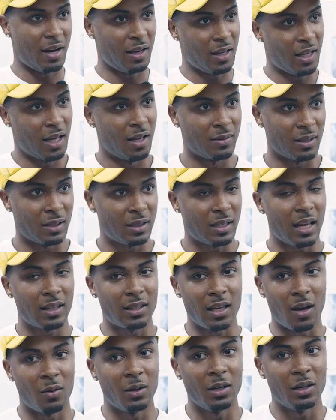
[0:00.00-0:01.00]
somebody comes and
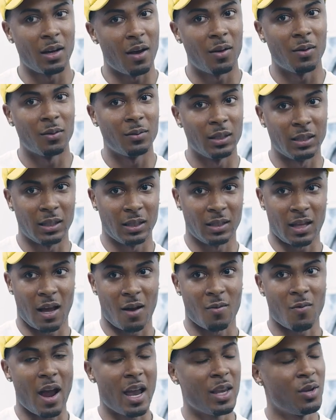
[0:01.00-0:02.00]
say, Tony, no, this
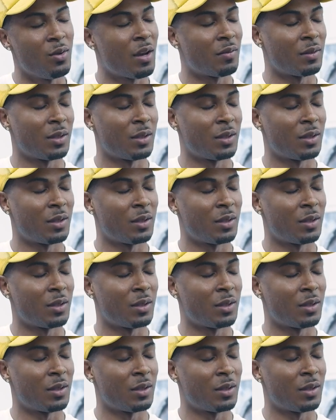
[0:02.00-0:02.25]
is not right,